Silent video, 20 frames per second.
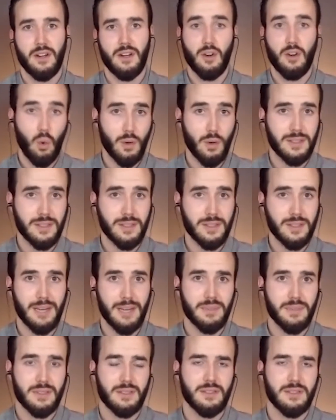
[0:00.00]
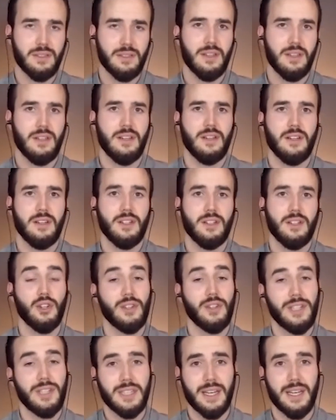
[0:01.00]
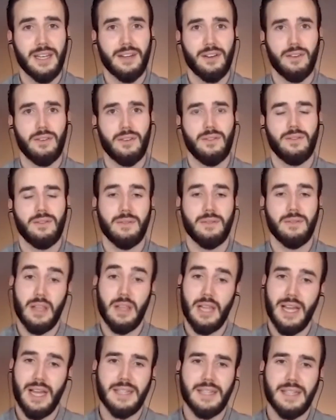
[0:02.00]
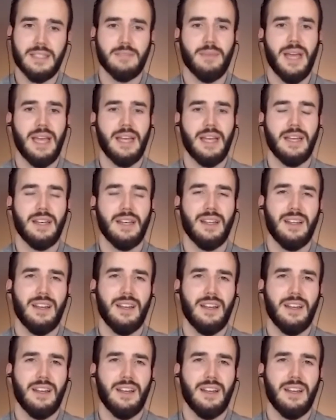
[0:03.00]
cordyceps, turkey tail, lion's mane.